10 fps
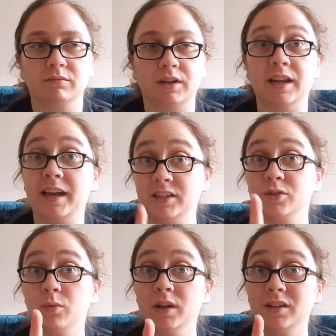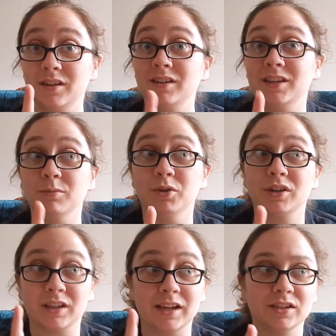And that is the one in the
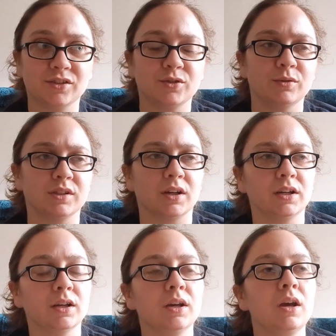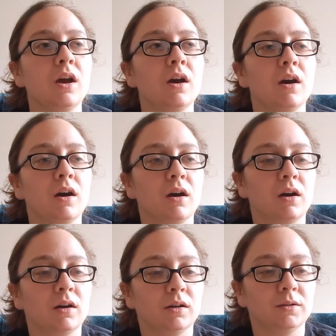book that is a suicide.
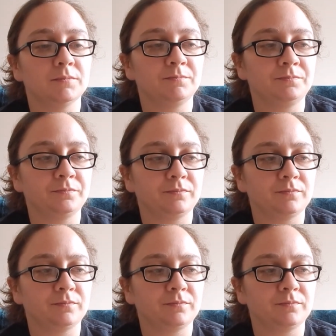So